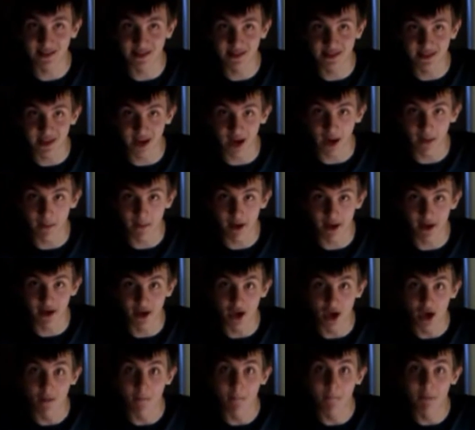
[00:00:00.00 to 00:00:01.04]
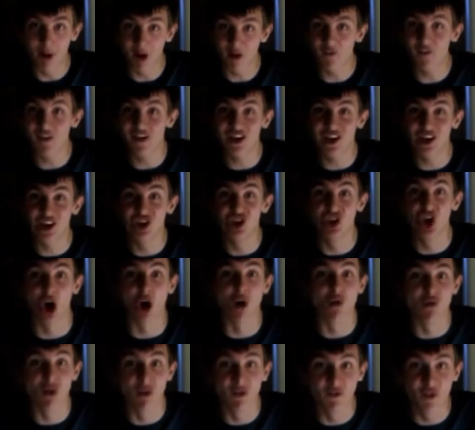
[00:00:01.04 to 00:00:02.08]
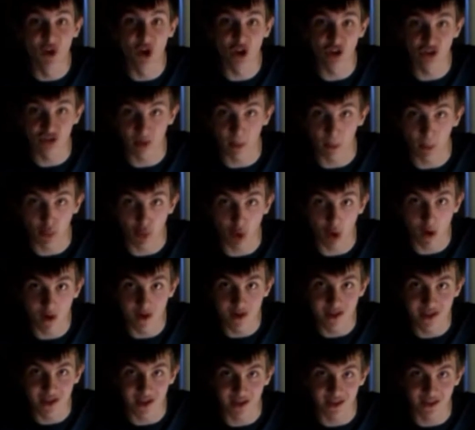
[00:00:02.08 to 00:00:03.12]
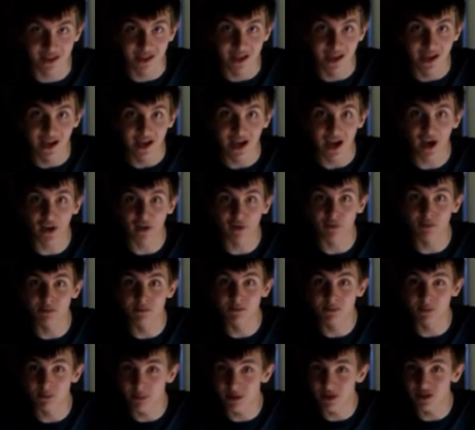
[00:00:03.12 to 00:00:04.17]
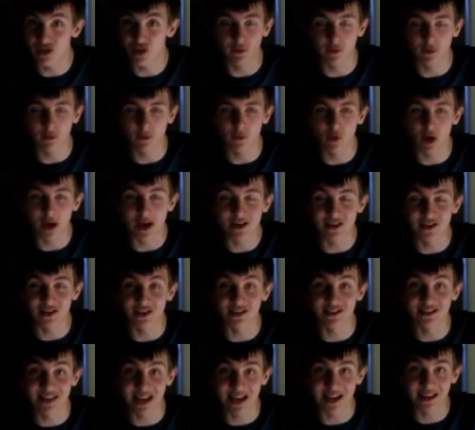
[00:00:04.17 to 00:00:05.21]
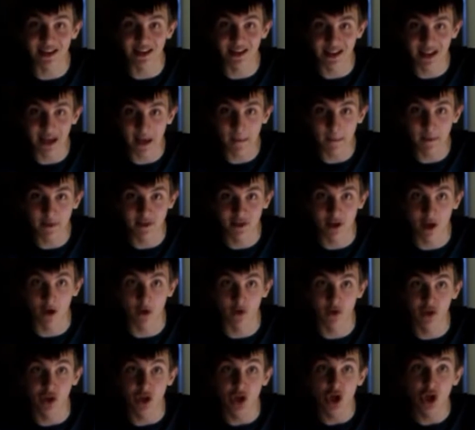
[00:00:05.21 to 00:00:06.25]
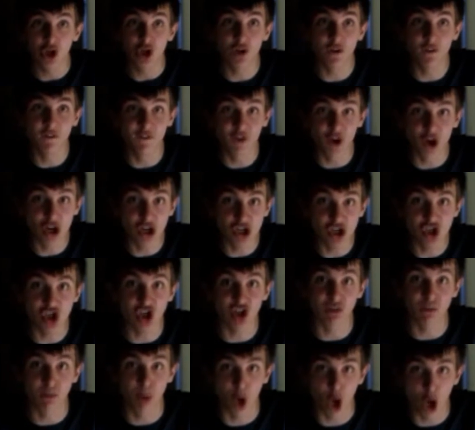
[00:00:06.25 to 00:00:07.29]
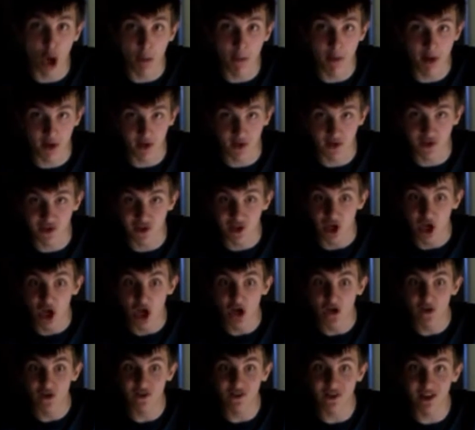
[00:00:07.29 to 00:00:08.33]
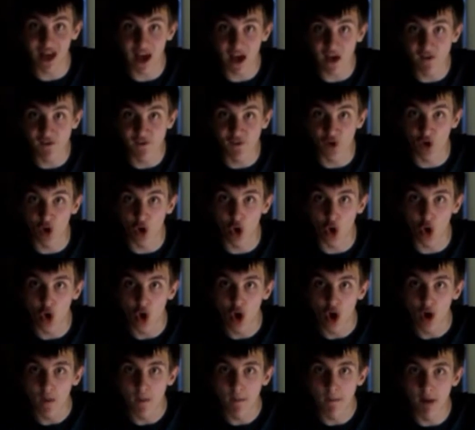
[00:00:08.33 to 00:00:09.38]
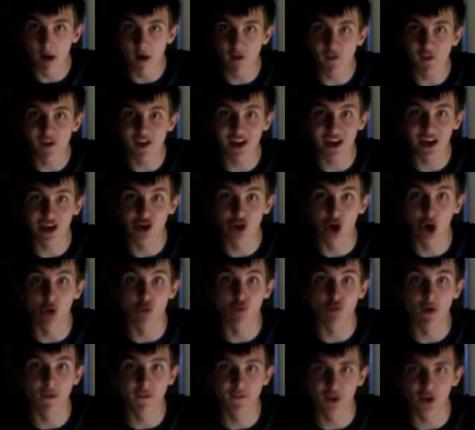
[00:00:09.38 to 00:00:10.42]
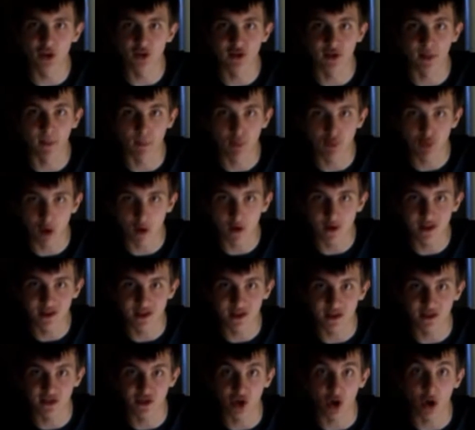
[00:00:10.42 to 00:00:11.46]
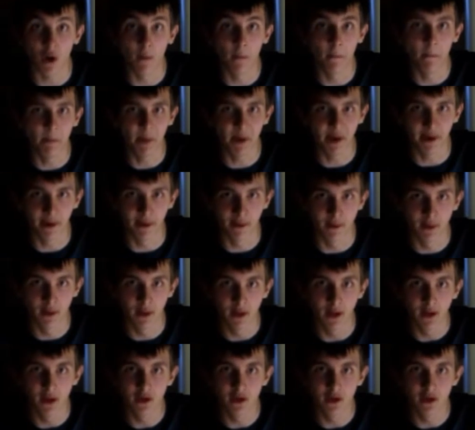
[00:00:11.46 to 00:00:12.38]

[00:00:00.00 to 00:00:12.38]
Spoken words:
Cyman. Moffat cannot reverse the process. As Mr. Razor said in the episode, conversion is permanent. So therefore, Moffat cannot reverse the process on Bill.